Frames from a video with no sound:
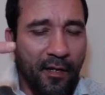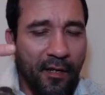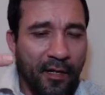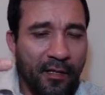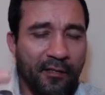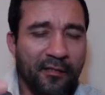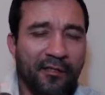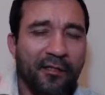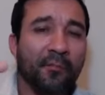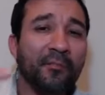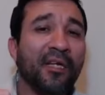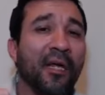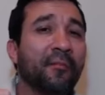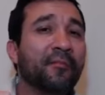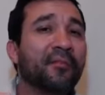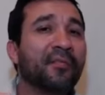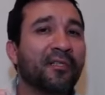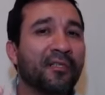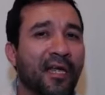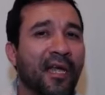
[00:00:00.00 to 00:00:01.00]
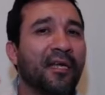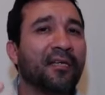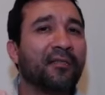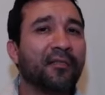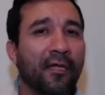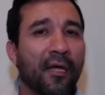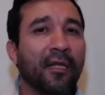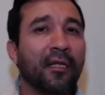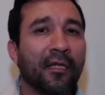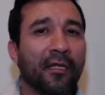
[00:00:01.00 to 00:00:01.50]
it, sometimes it takes
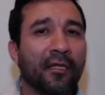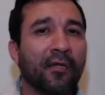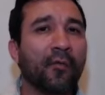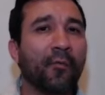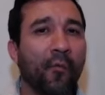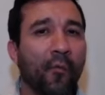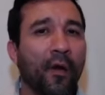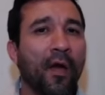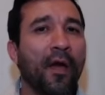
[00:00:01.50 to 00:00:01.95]
a little